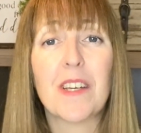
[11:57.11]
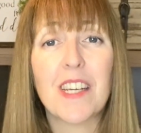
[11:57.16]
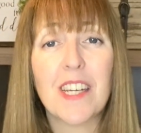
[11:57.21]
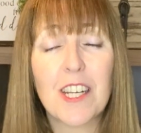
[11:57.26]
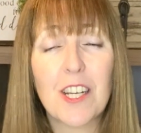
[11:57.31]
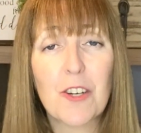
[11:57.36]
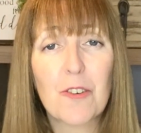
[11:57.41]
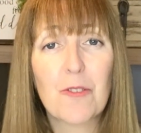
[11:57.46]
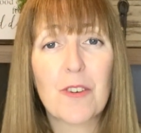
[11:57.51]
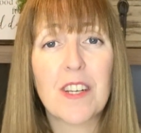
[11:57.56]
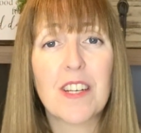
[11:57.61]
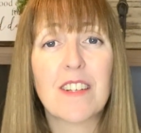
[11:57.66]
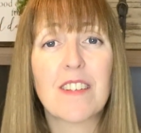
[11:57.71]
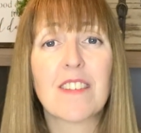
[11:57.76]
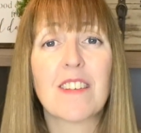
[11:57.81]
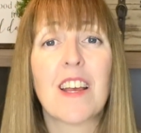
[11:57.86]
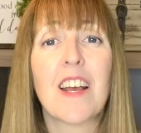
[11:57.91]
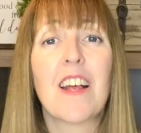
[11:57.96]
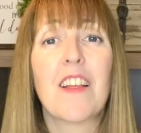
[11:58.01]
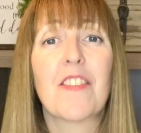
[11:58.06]
increase
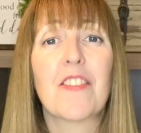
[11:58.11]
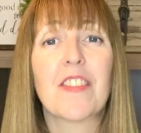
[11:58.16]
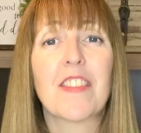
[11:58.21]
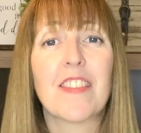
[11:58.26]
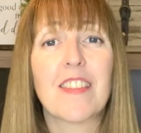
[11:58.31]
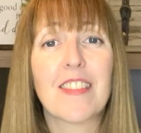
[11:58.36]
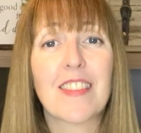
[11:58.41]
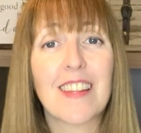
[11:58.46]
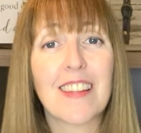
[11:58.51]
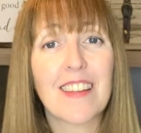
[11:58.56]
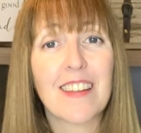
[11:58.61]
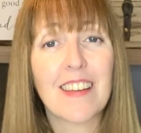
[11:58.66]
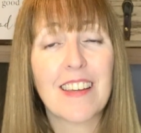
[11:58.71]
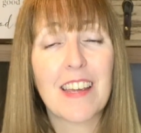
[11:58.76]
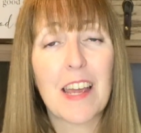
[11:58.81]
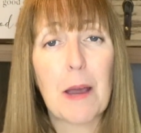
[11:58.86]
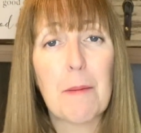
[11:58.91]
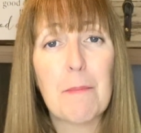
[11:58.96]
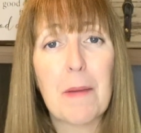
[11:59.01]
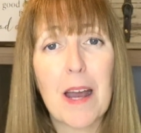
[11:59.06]
the
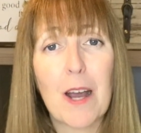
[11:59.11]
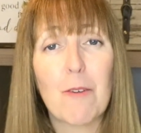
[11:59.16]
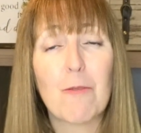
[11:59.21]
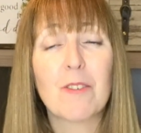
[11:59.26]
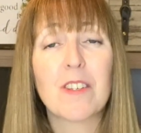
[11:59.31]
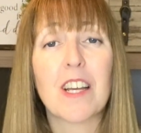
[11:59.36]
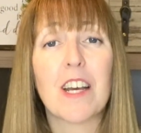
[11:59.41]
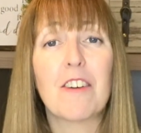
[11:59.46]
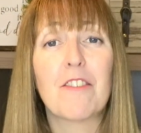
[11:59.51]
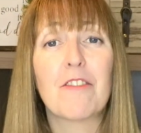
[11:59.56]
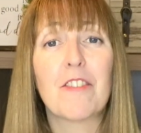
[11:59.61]
amount of